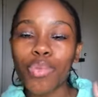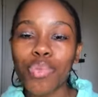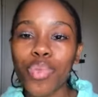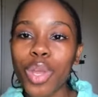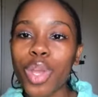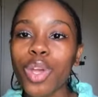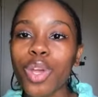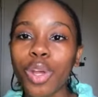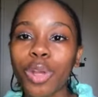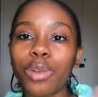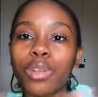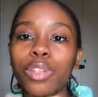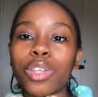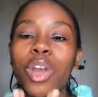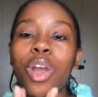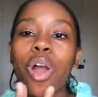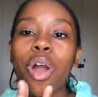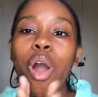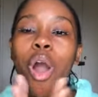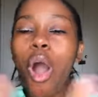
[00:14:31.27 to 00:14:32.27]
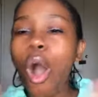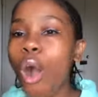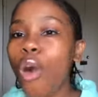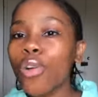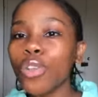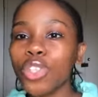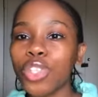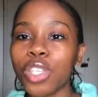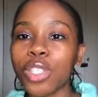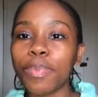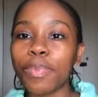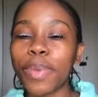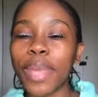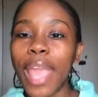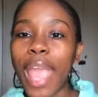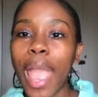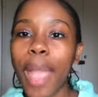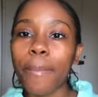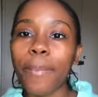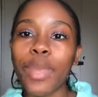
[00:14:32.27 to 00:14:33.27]
We could all just be
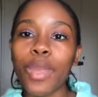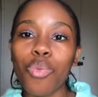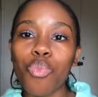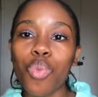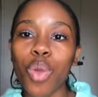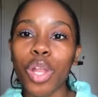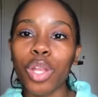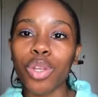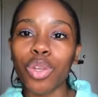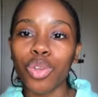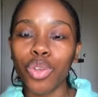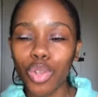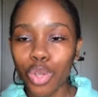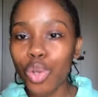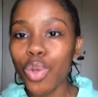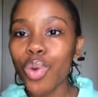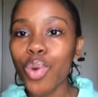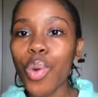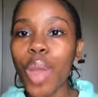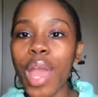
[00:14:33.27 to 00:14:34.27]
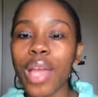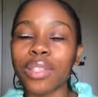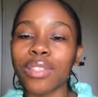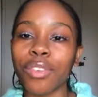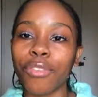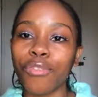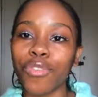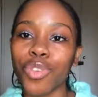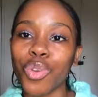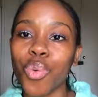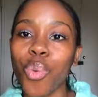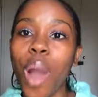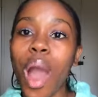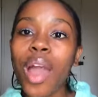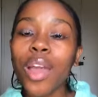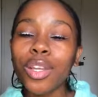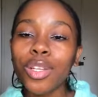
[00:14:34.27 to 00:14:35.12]
happy when you, as a viewer,